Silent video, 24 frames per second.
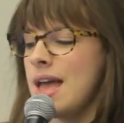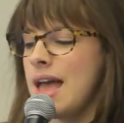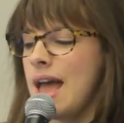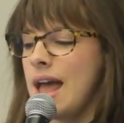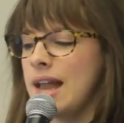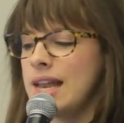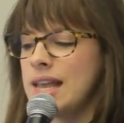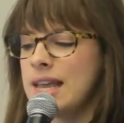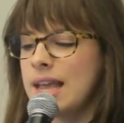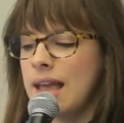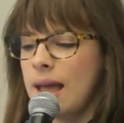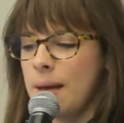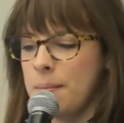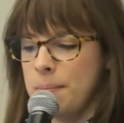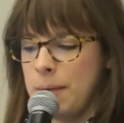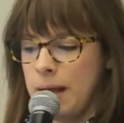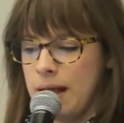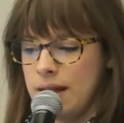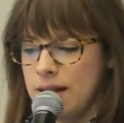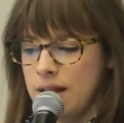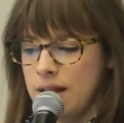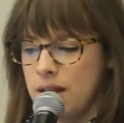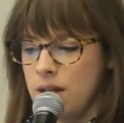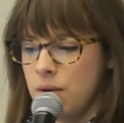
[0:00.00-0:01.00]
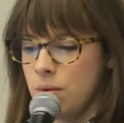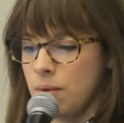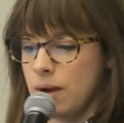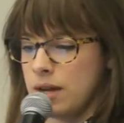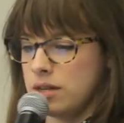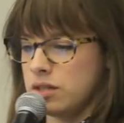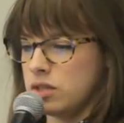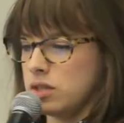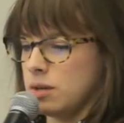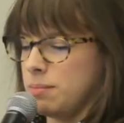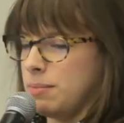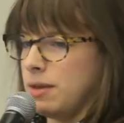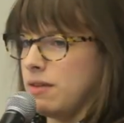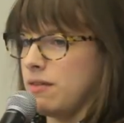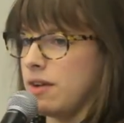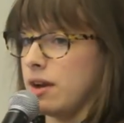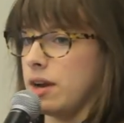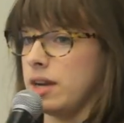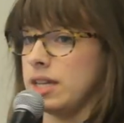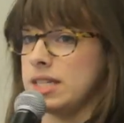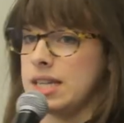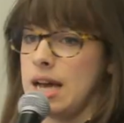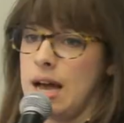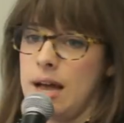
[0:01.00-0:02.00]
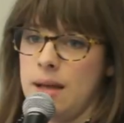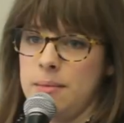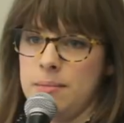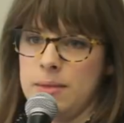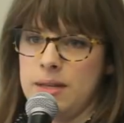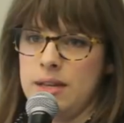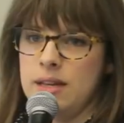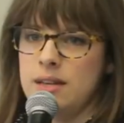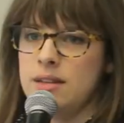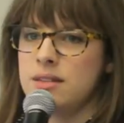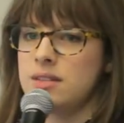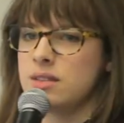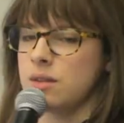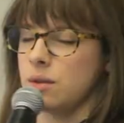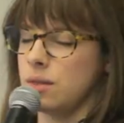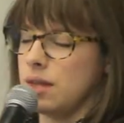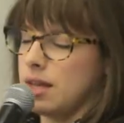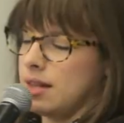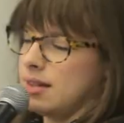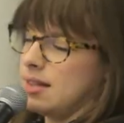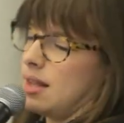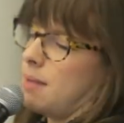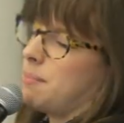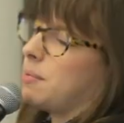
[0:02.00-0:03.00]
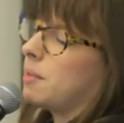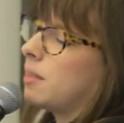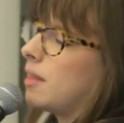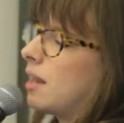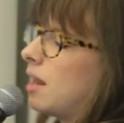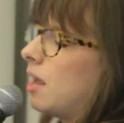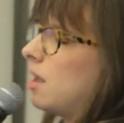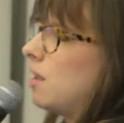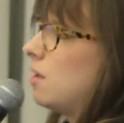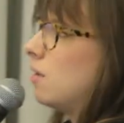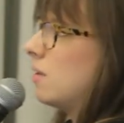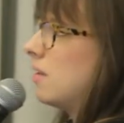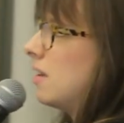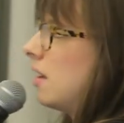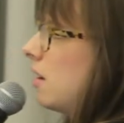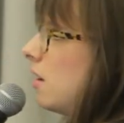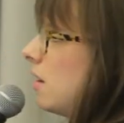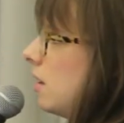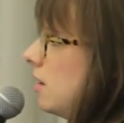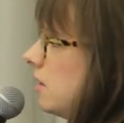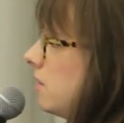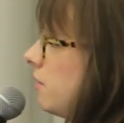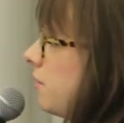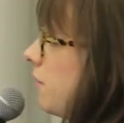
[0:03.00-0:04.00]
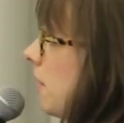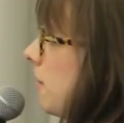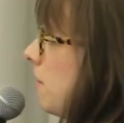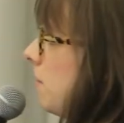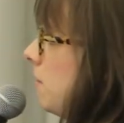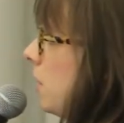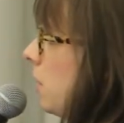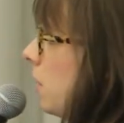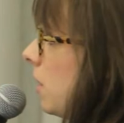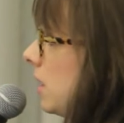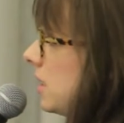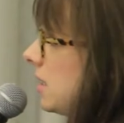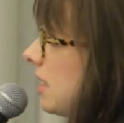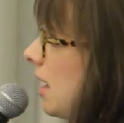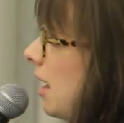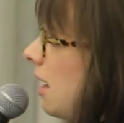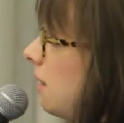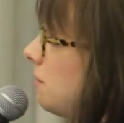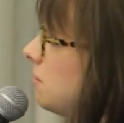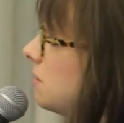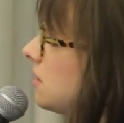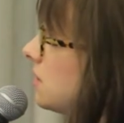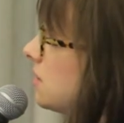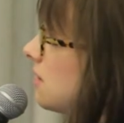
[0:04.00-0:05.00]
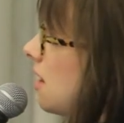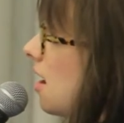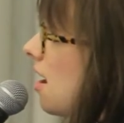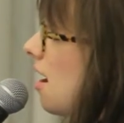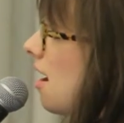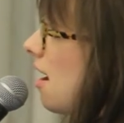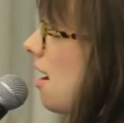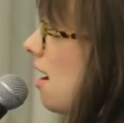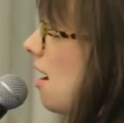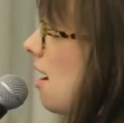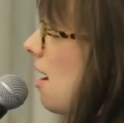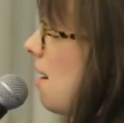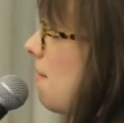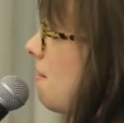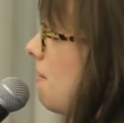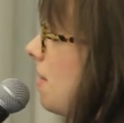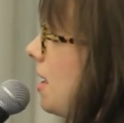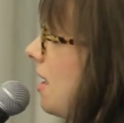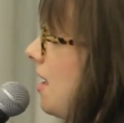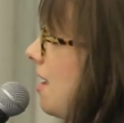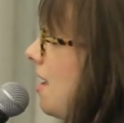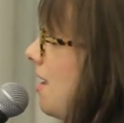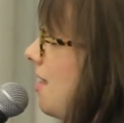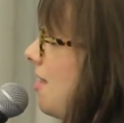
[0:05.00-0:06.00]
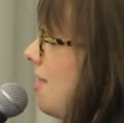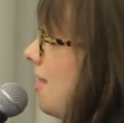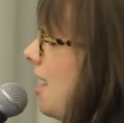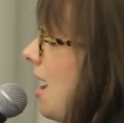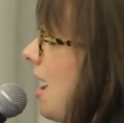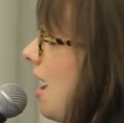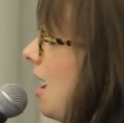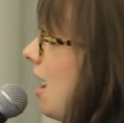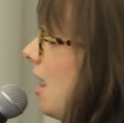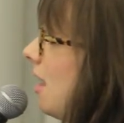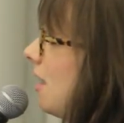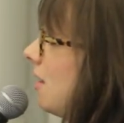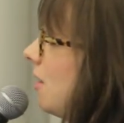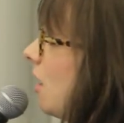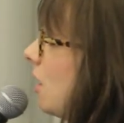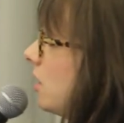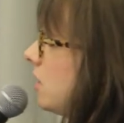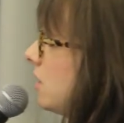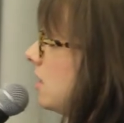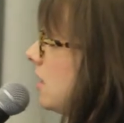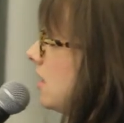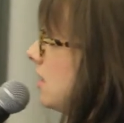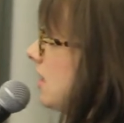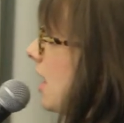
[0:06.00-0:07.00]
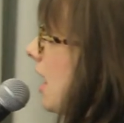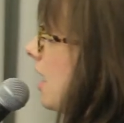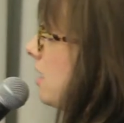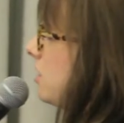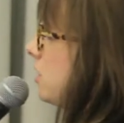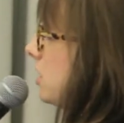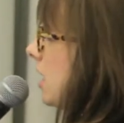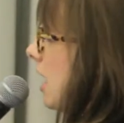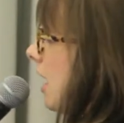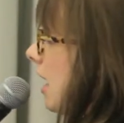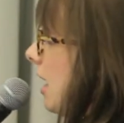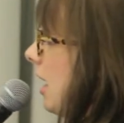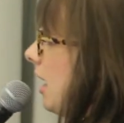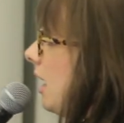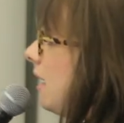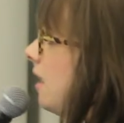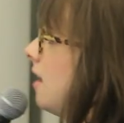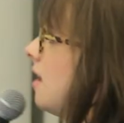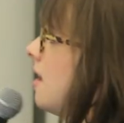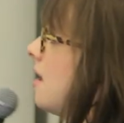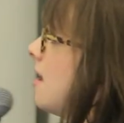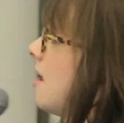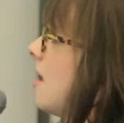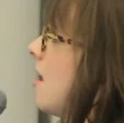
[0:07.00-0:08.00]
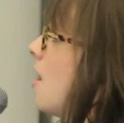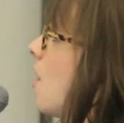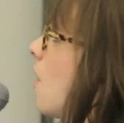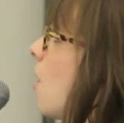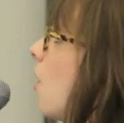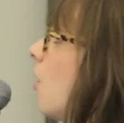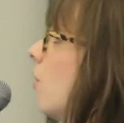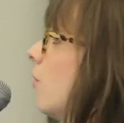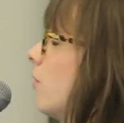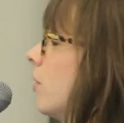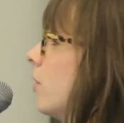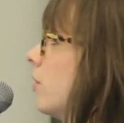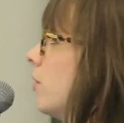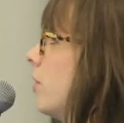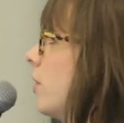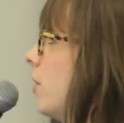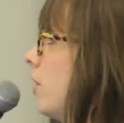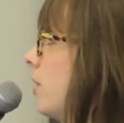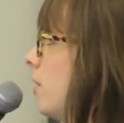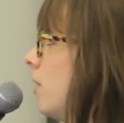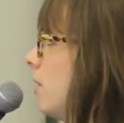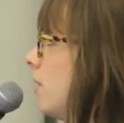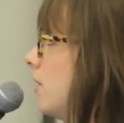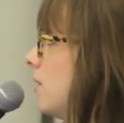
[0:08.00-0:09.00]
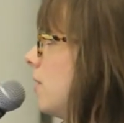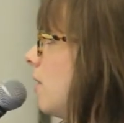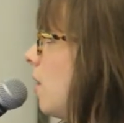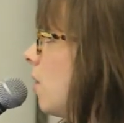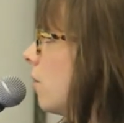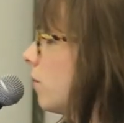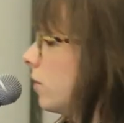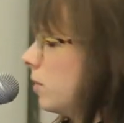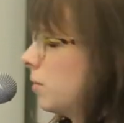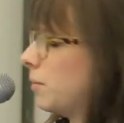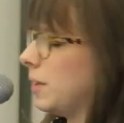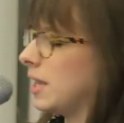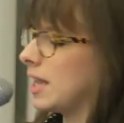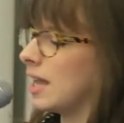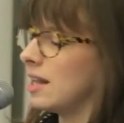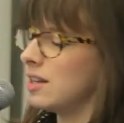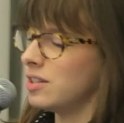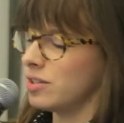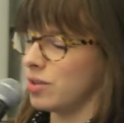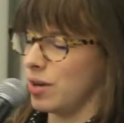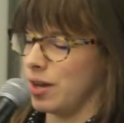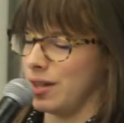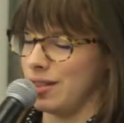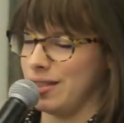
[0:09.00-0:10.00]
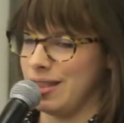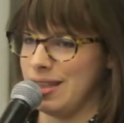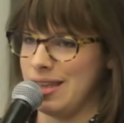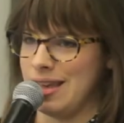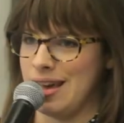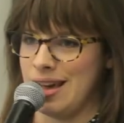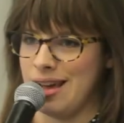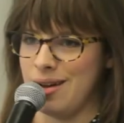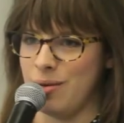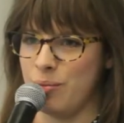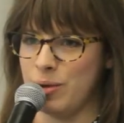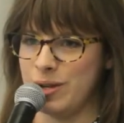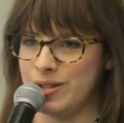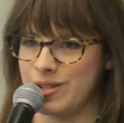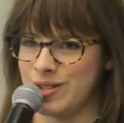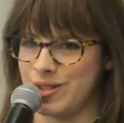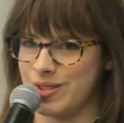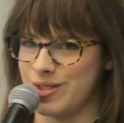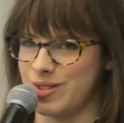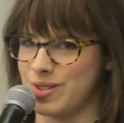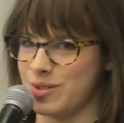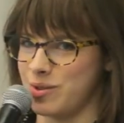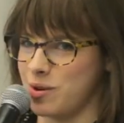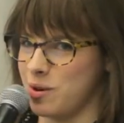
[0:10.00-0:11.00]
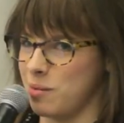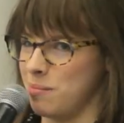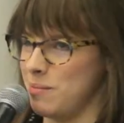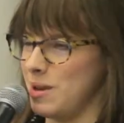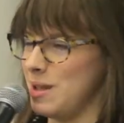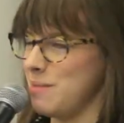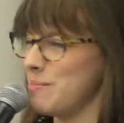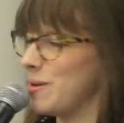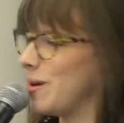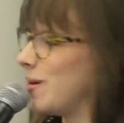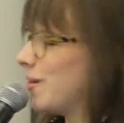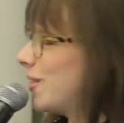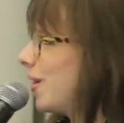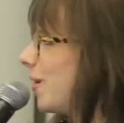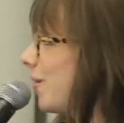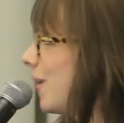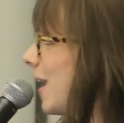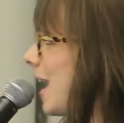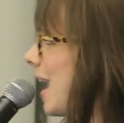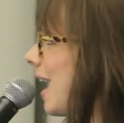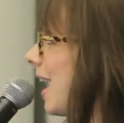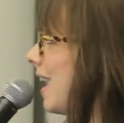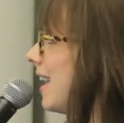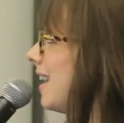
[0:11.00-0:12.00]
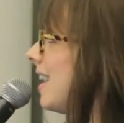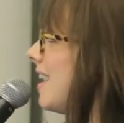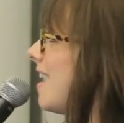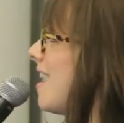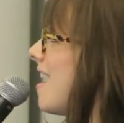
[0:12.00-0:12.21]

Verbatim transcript: any campaign that you run should be very timely. So, the example that I use here is from New York Times. Um, they launched this hashtag over the over the weekend during the uh, winter storm Nemo that we had,